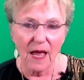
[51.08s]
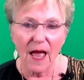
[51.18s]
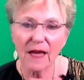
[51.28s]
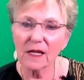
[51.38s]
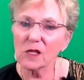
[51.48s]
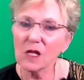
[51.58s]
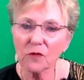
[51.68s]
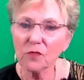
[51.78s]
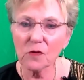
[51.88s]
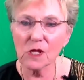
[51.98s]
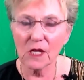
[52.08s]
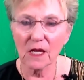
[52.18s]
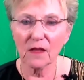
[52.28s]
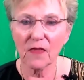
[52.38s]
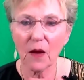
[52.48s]
And it's
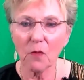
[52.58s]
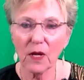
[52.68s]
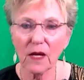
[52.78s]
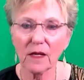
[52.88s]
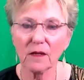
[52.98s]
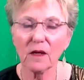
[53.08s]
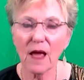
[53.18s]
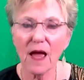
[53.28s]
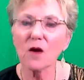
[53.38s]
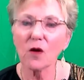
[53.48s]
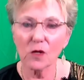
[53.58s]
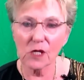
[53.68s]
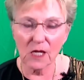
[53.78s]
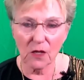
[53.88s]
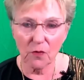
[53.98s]
interesting that when ARC
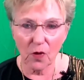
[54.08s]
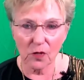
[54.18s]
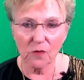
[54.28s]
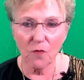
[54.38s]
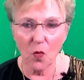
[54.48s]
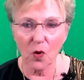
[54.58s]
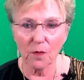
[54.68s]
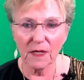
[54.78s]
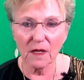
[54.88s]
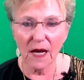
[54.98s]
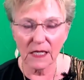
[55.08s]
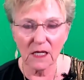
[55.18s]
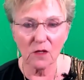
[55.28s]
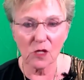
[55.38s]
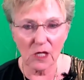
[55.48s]
was formed in
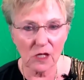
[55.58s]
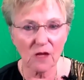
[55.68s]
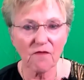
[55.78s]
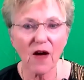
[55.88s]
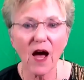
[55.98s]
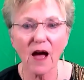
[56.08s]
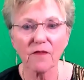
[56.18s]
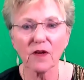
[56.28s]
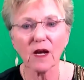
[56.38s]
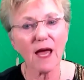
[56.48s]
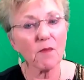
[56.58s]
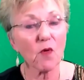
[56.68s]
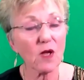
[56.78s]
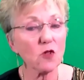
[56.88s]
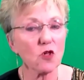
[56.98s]
1965,
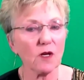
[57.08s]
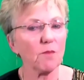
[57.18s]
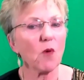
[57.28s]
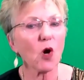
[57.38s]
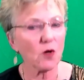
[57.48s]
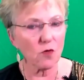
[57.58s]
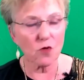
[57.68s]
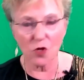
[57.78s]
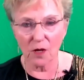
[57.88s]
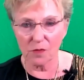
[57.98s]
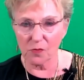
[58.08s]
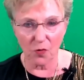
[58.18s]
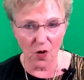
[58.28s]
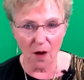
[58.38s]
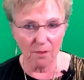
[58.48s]
collaboration and partnerships were
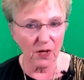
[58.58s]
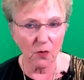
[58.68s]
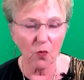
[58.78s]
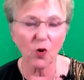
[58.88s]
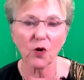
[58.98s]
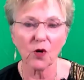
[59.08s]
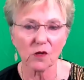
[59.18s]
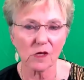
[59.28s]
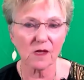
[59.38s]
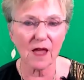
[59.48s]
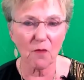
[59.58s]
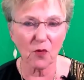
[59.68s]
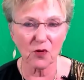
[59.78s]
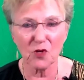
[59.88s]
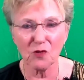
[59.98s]
not big words that
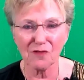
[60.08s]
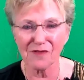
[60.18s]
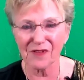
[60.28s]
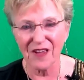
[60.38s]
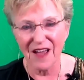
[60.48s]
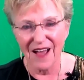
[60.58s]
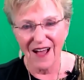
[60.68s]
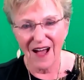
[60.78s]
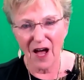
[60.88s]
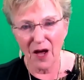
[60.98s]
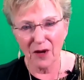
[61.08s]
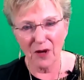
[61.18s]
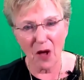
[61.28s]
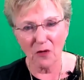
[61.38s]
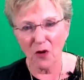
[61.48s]
were used
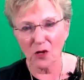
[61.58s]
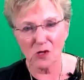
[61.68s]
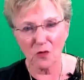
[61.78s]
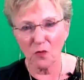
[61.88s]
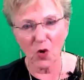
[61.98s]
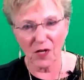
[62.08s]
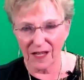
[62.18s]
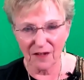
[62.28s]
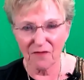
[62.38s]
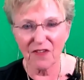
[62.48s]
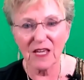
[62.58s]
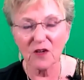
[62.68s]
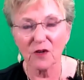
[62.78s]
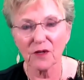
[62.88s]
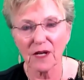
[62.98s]
across the working
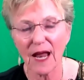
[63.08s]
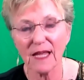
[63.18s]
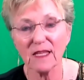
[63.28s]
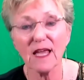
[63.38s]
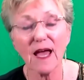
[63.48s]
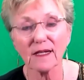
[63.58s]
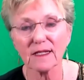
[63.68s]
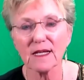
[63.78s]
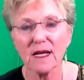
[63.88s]
field. And yet,